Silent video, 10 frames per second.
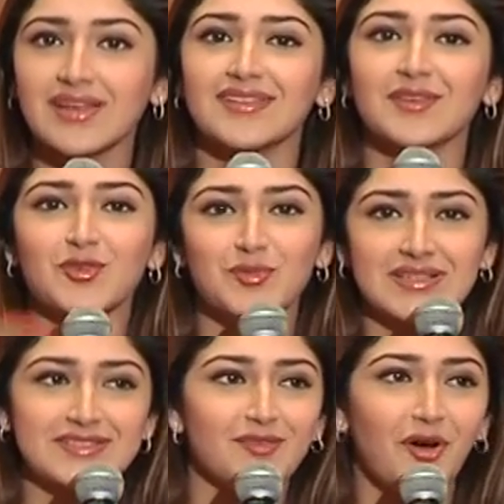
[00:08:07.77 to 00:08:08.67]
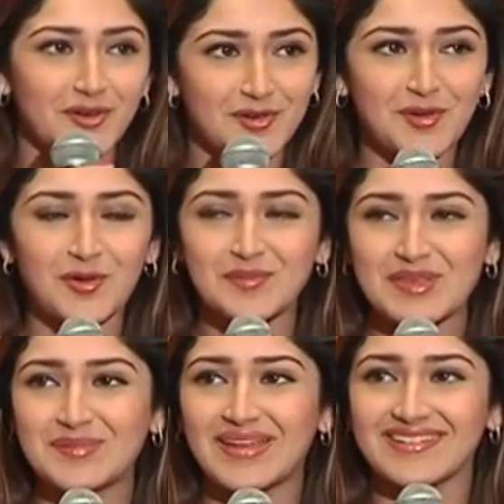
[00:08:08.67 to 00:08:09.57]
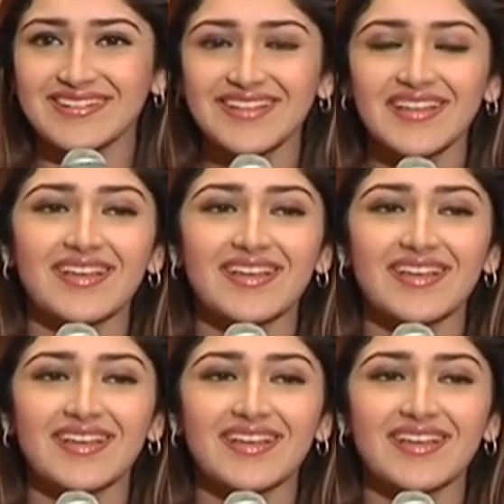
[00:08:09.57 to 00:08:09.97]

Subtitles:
I think you must have gotten to know me better.